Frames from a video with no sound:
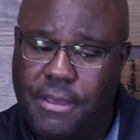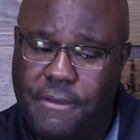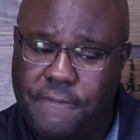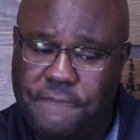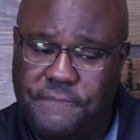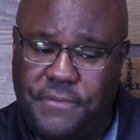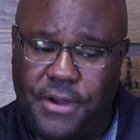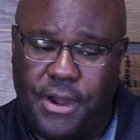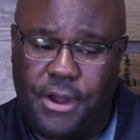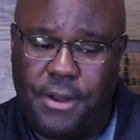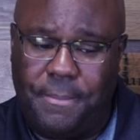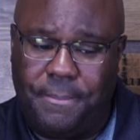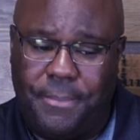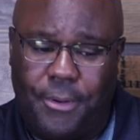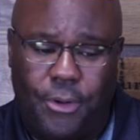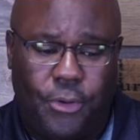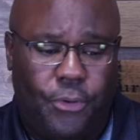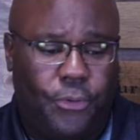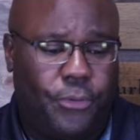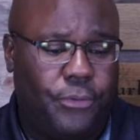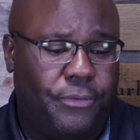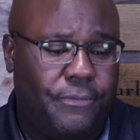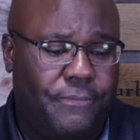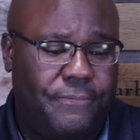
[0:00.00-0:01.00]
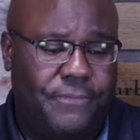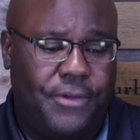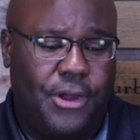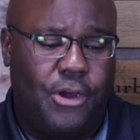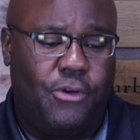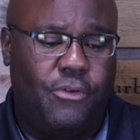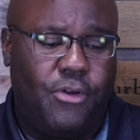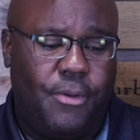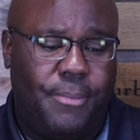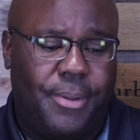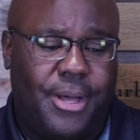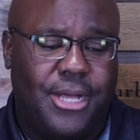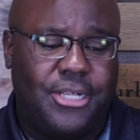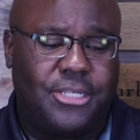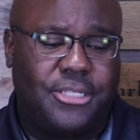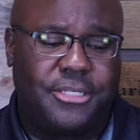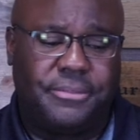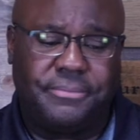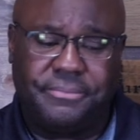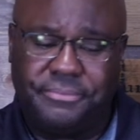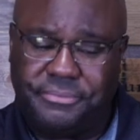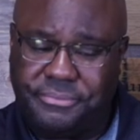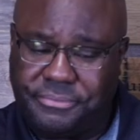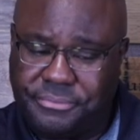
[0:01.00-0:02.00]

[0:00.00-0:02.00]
Very bold, very robust,